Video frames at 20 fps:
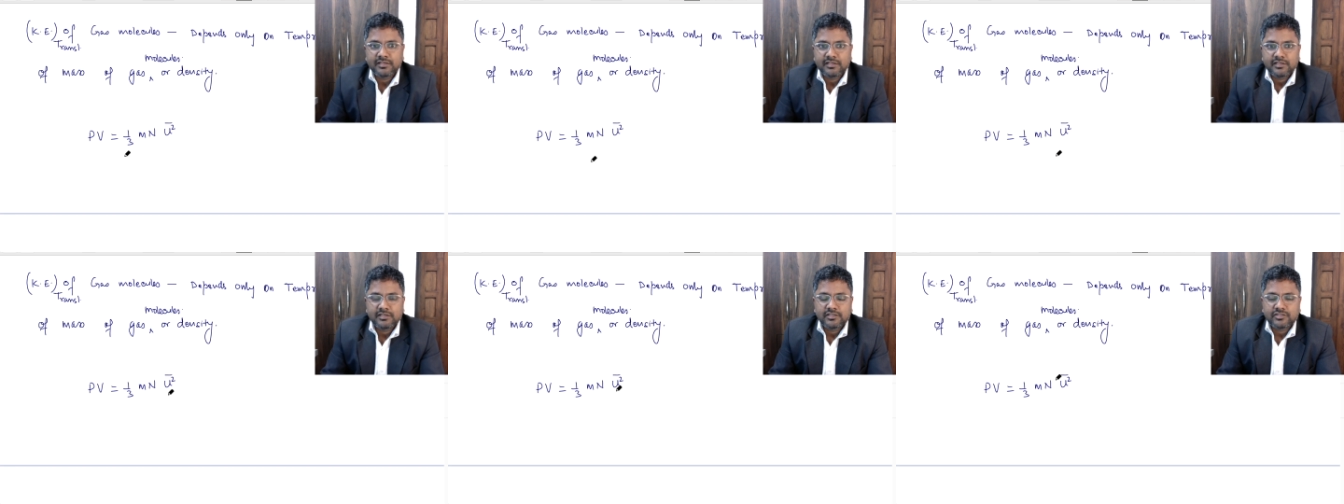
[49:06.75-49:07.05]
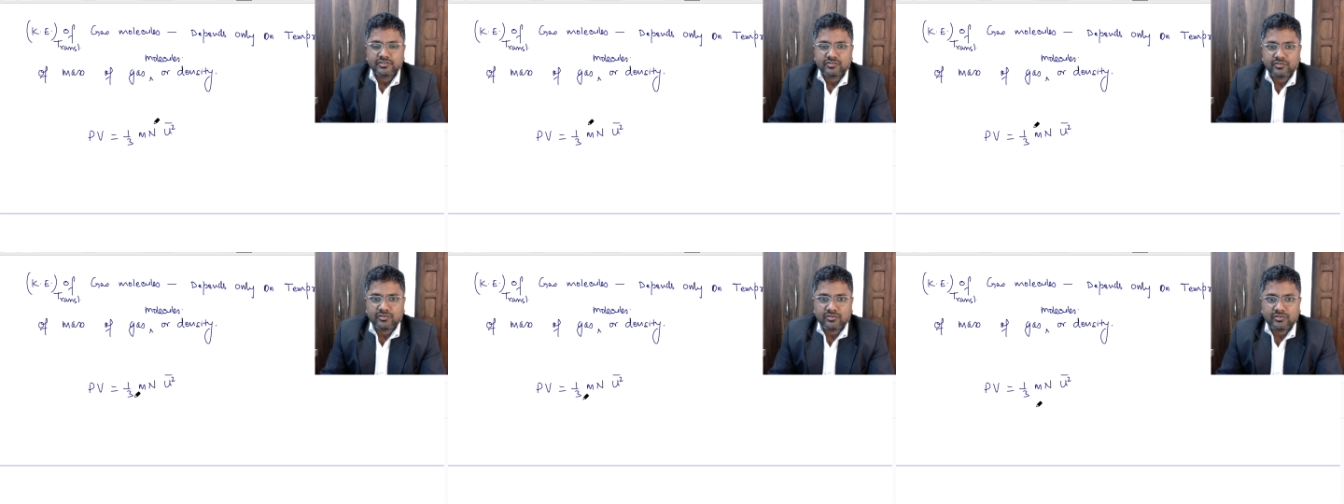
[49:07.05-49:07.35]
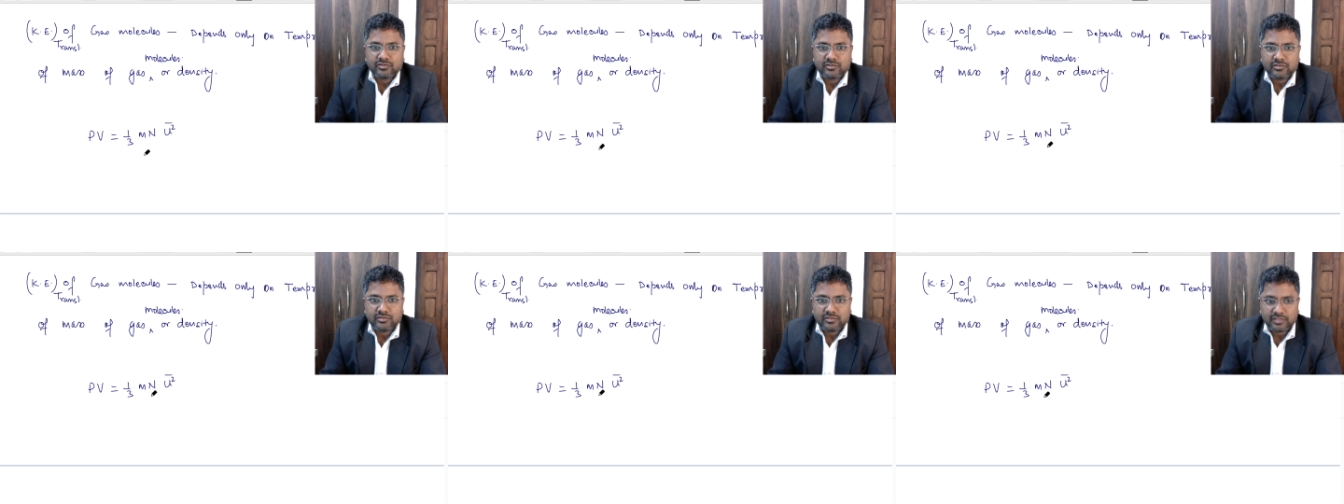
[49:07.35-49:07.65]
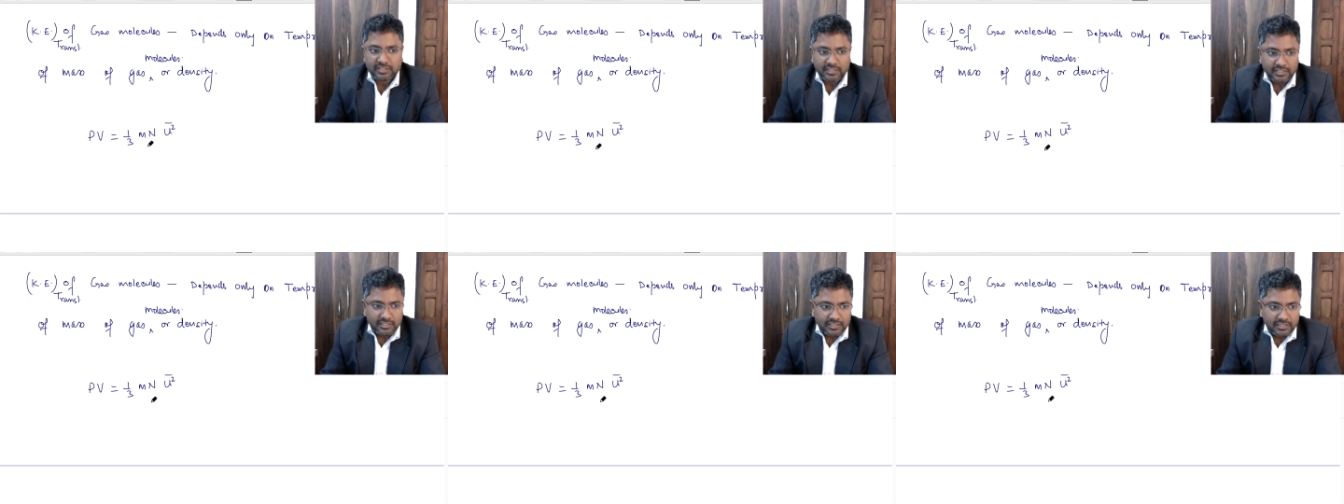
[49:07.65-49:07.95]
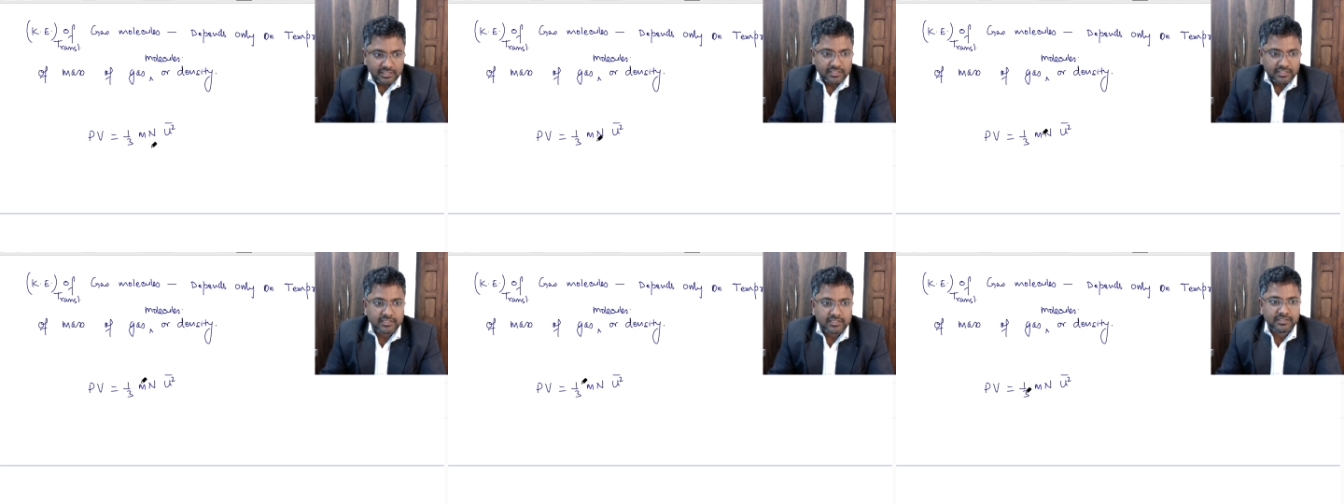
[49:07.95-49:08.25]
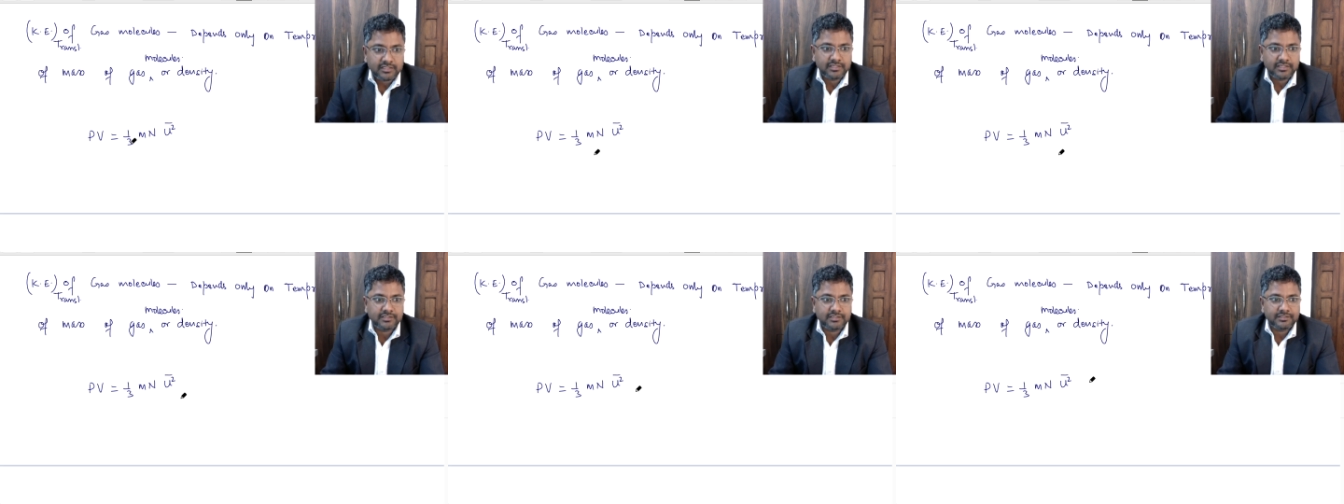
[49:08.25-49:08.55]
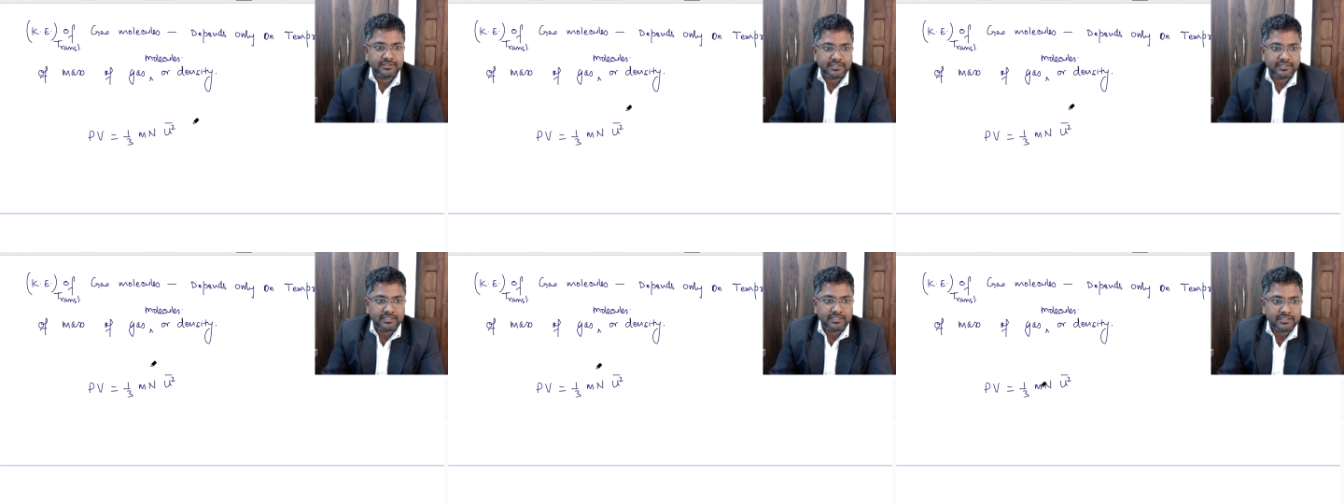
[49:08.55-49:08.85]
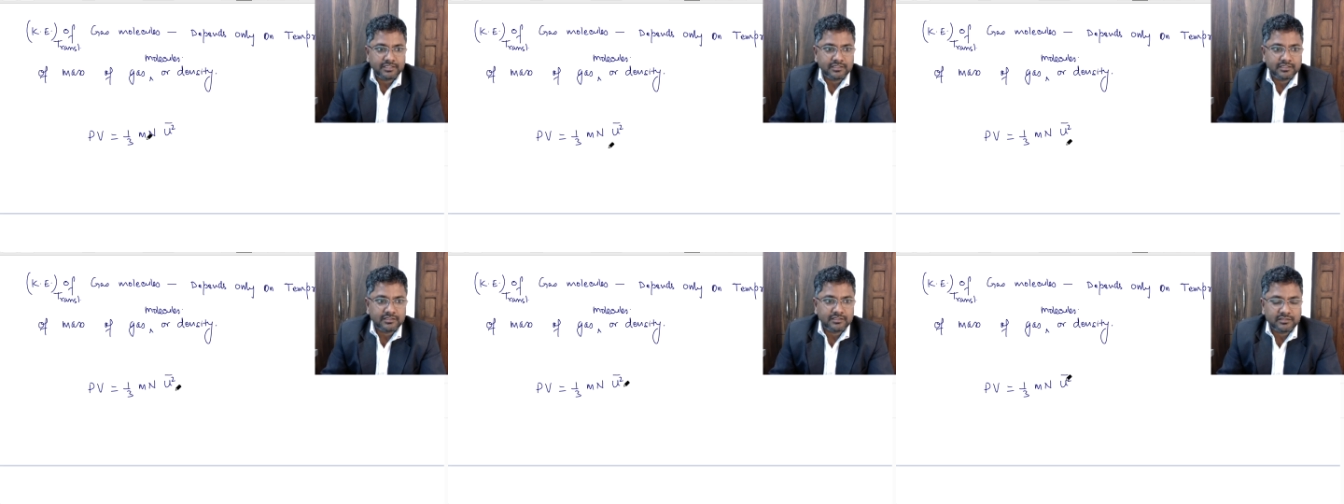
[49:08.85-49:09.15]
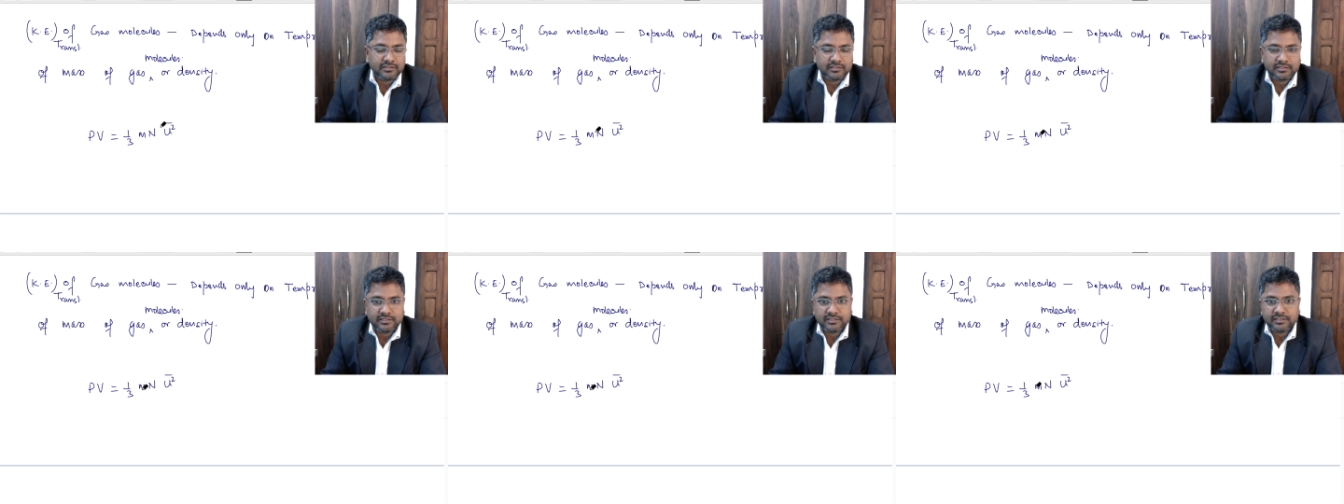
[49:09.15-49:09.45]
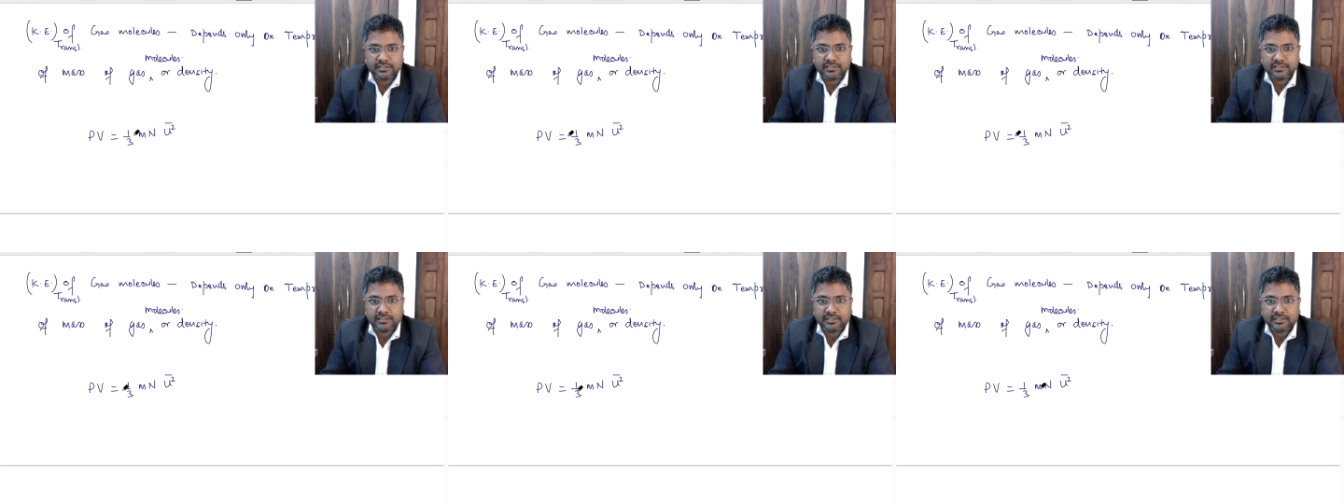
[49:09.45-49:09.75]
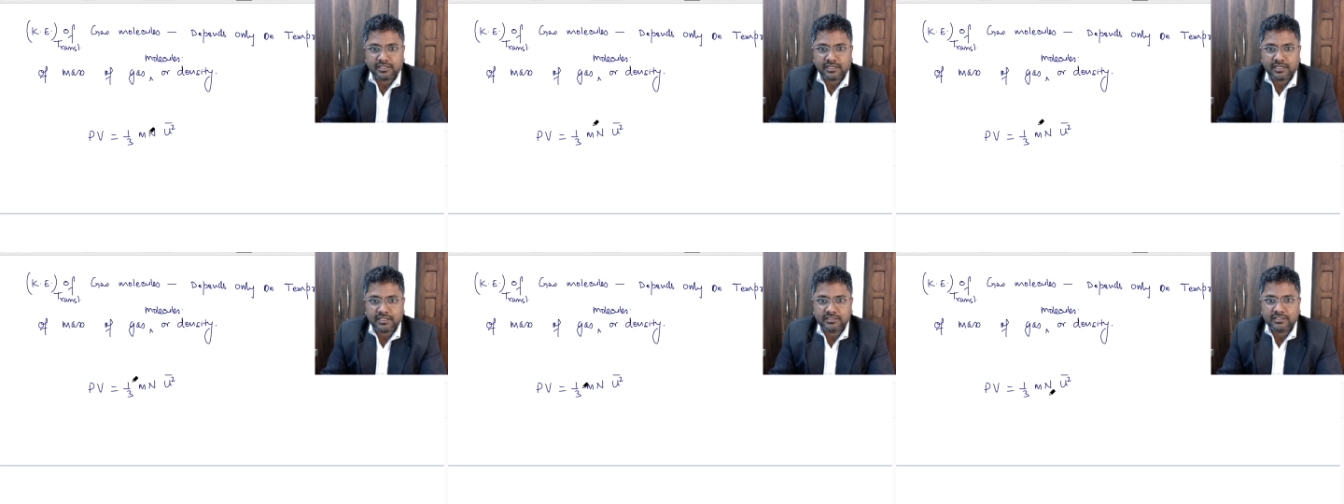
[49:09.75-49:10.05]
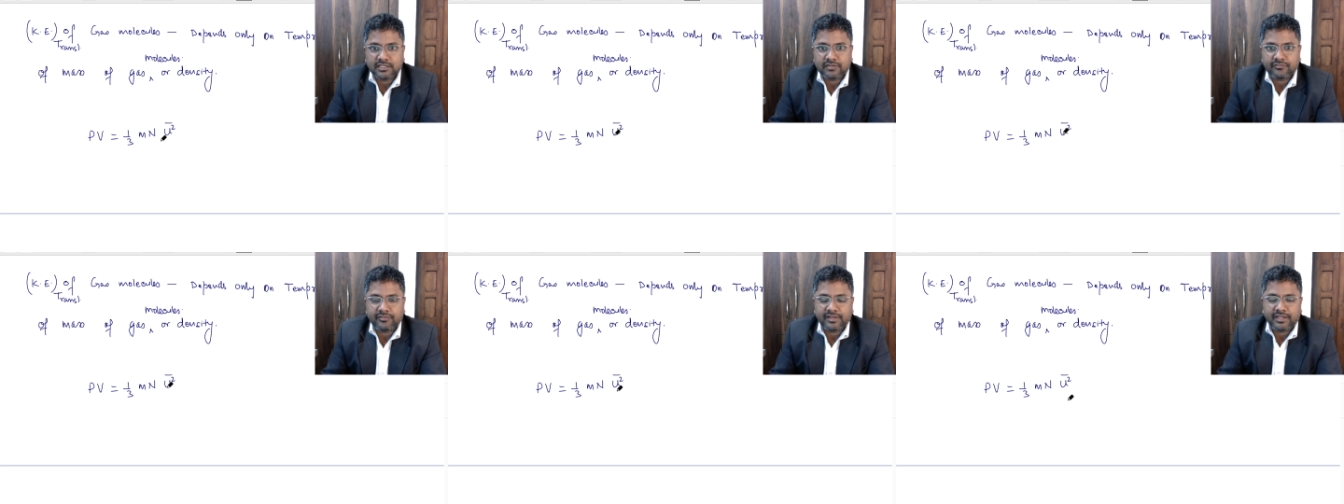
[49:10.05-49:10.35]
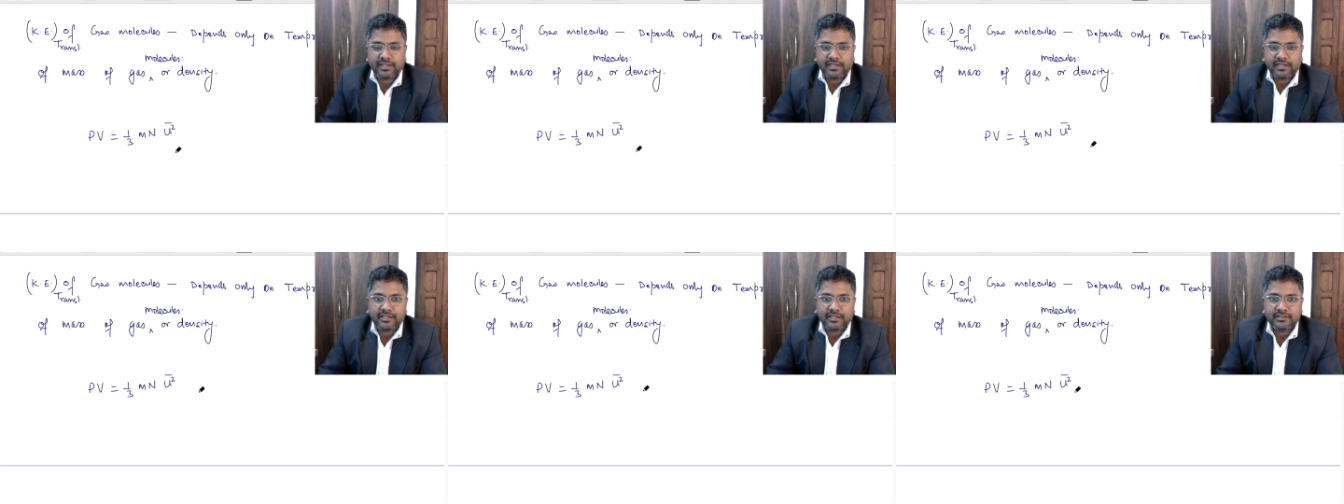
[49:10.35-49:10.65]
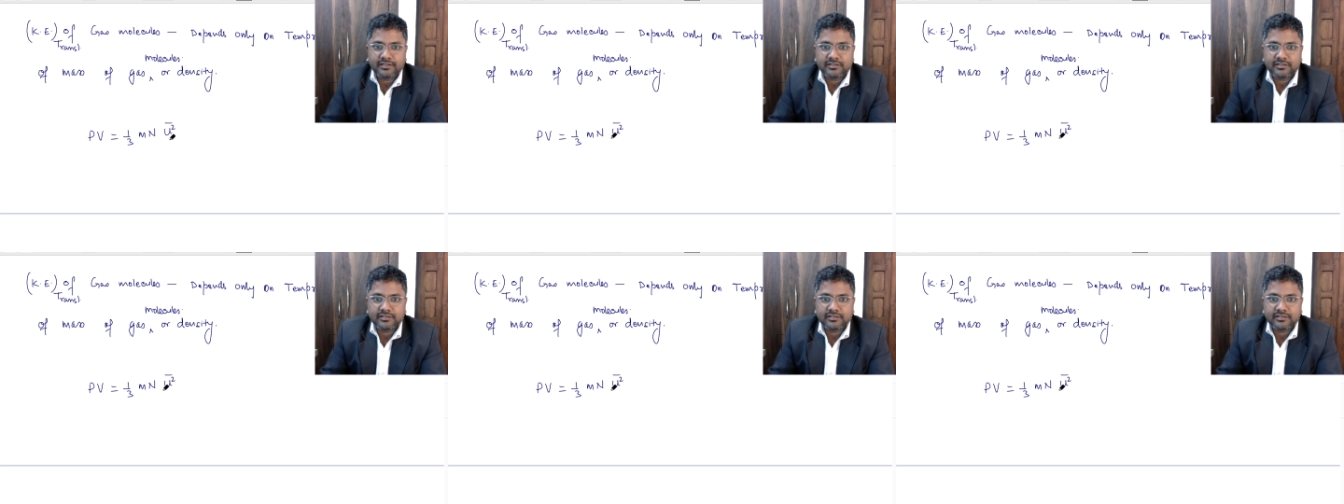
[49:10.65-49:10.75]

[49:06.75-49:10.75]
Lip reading: So in other way,